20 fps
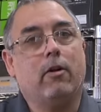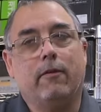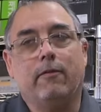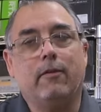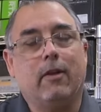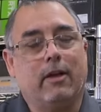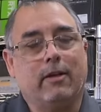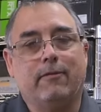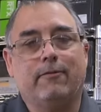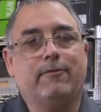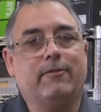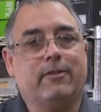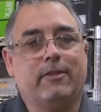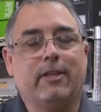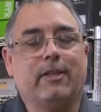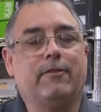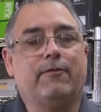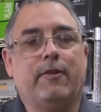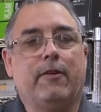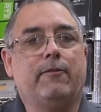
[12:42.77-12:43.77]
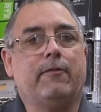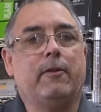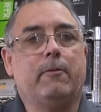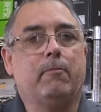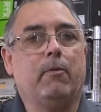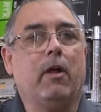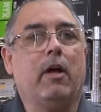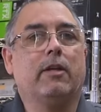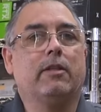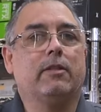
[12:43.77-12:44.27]
of like 650
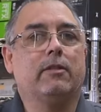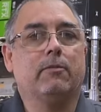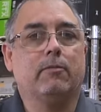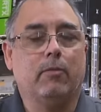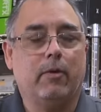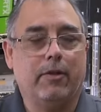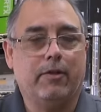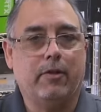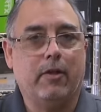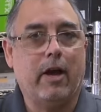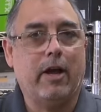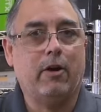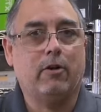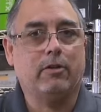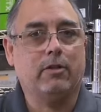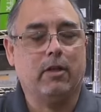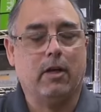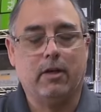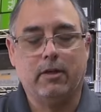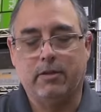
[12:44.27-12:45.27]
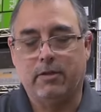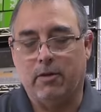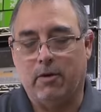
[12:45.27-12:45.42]
plus with lighter slugs.